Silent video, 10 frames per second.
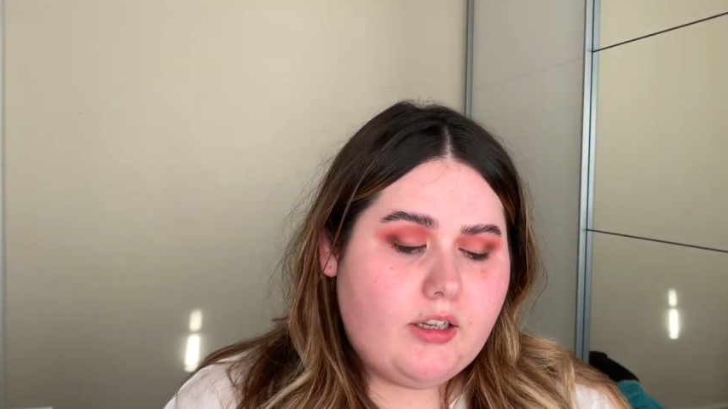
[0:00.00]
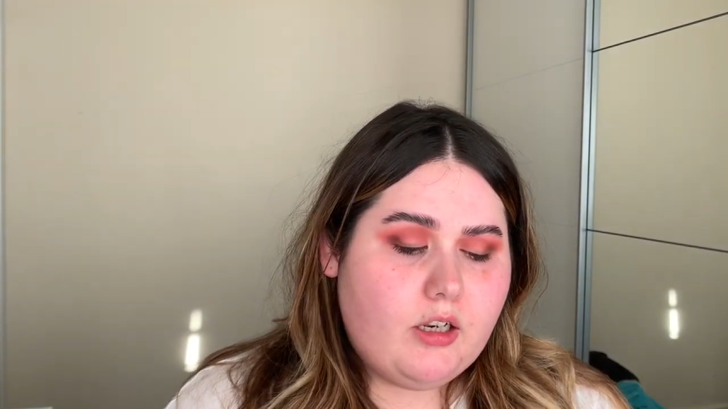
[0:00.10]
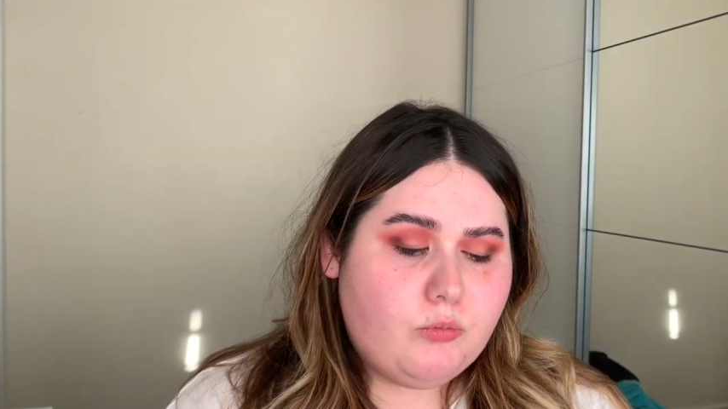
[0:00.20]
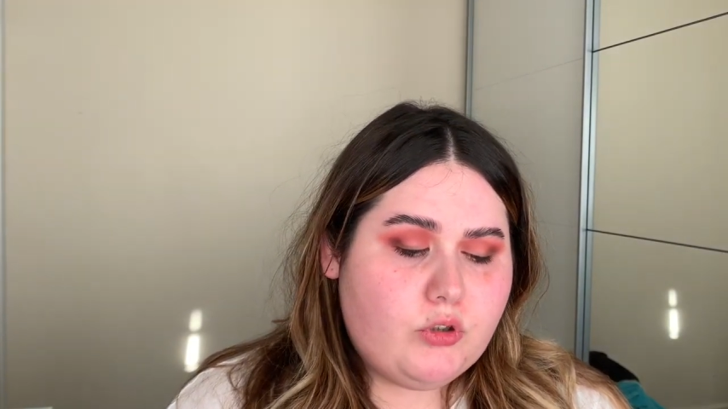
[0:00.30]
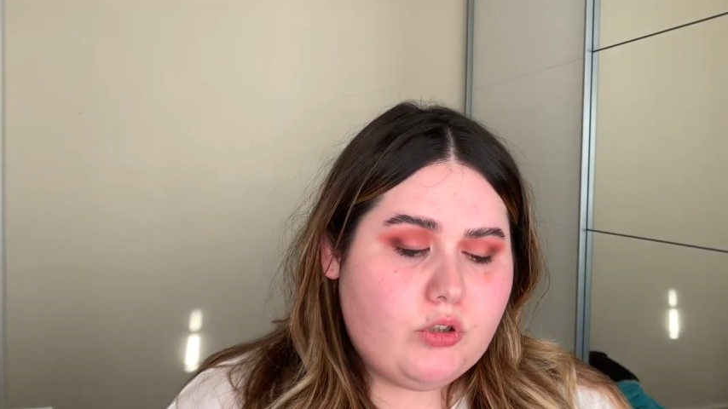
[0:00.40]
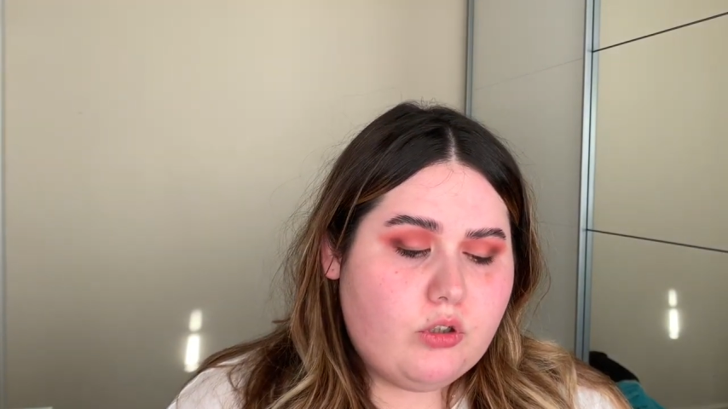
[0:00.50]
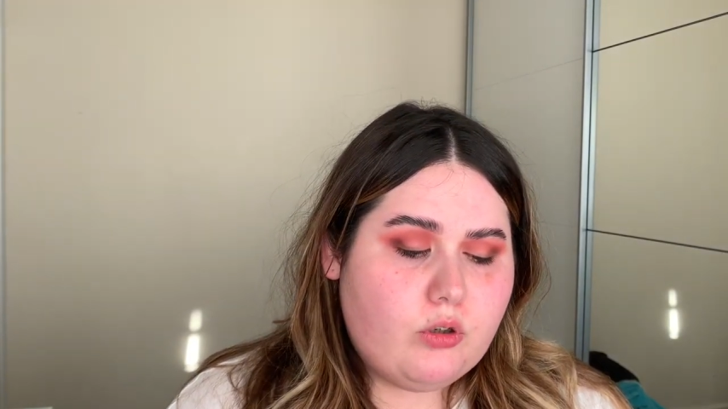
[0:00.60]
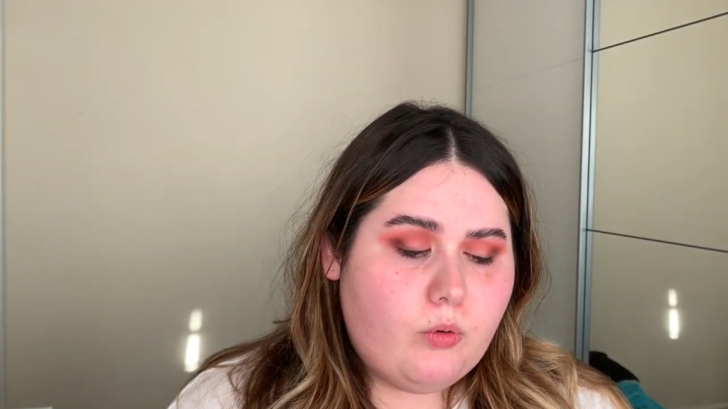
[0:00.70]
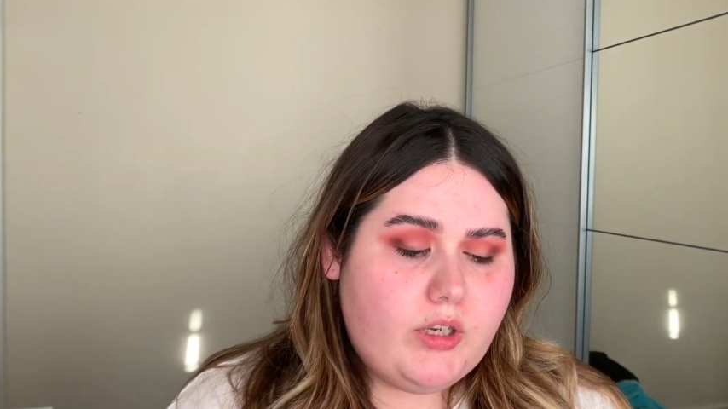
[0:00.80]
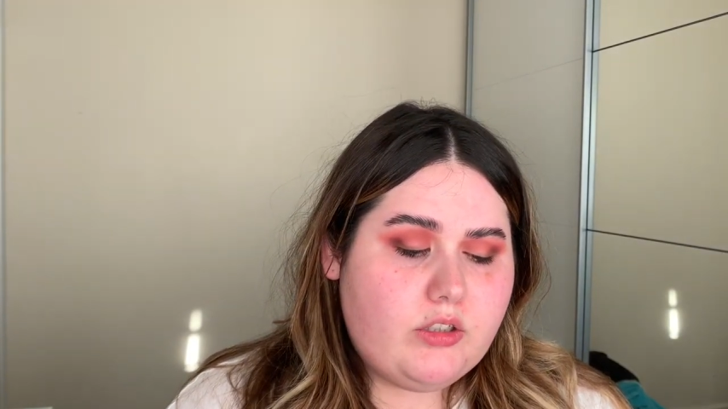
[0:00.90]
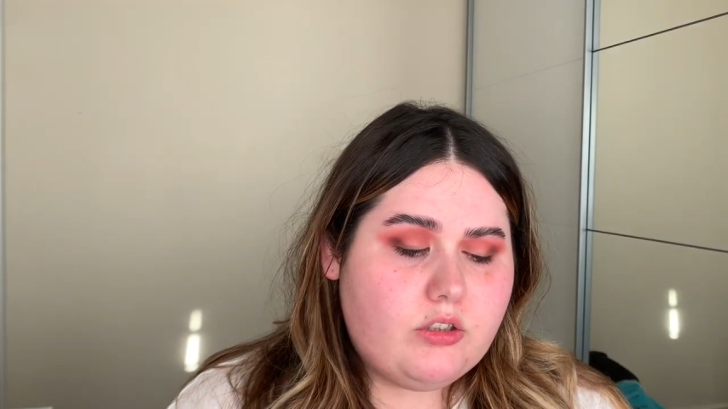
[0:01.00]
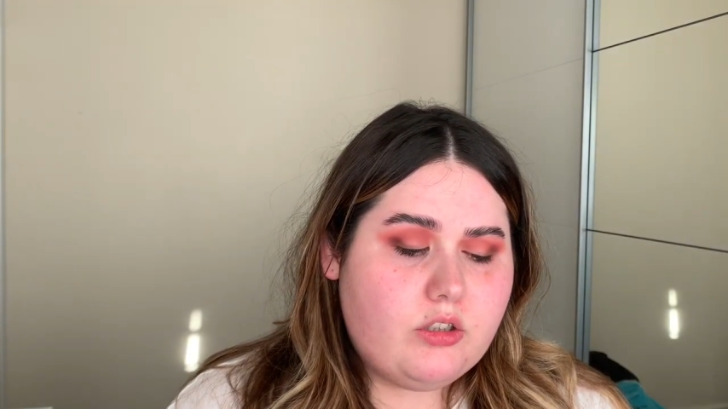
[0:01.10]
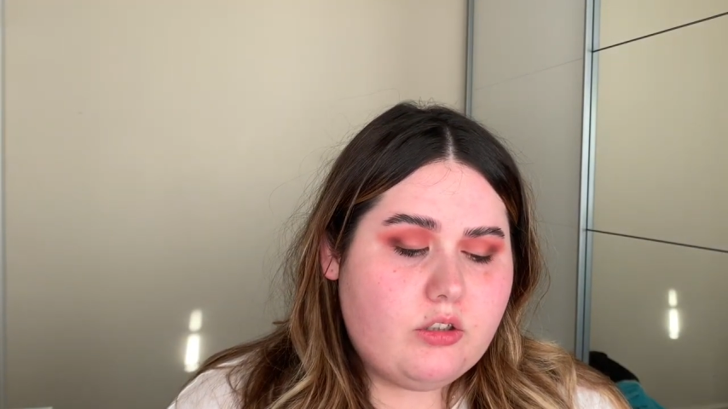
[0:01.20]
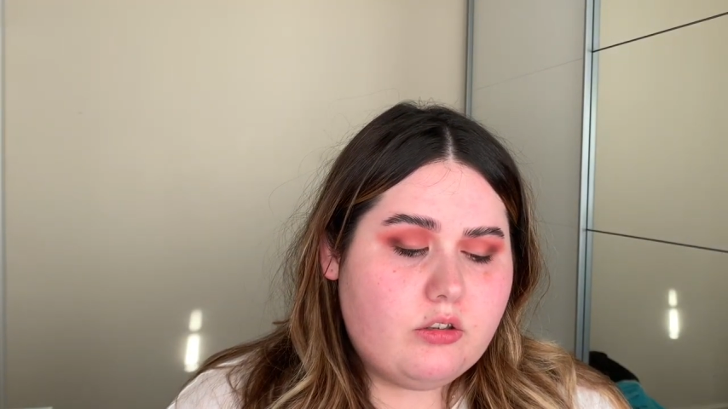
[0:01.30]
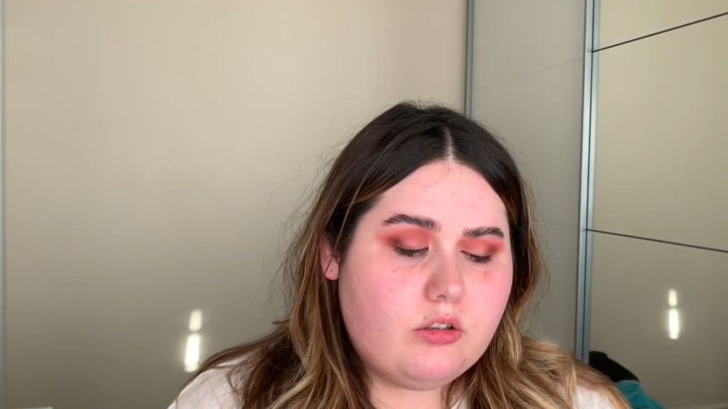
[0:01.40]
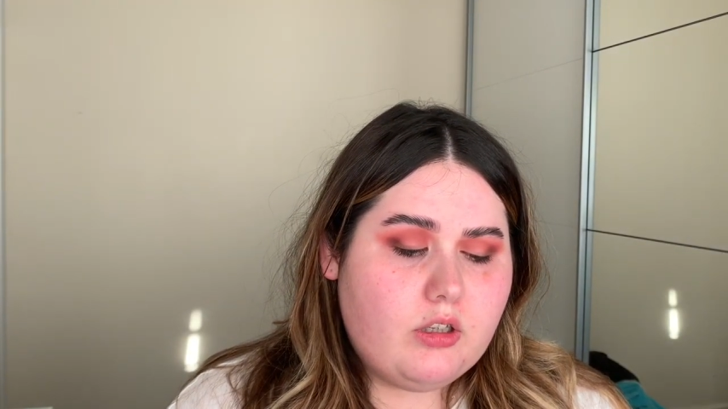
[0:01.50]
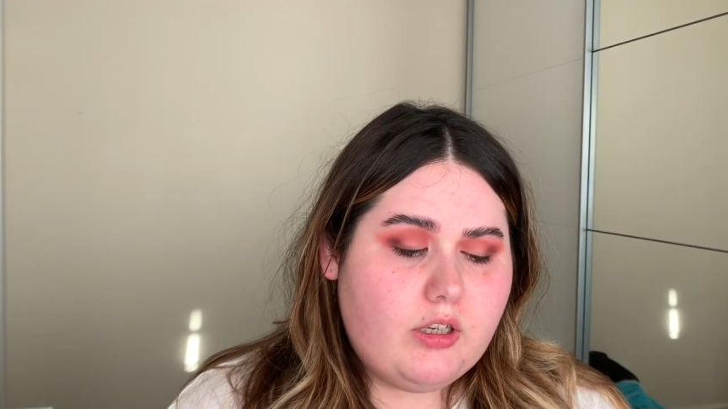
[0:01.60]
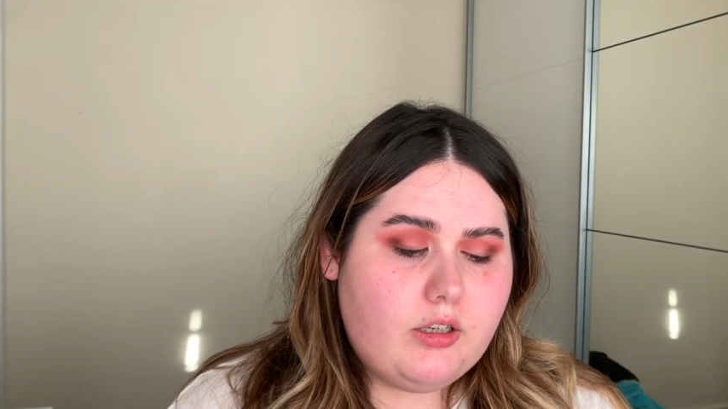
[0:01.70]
And I'm just going to go into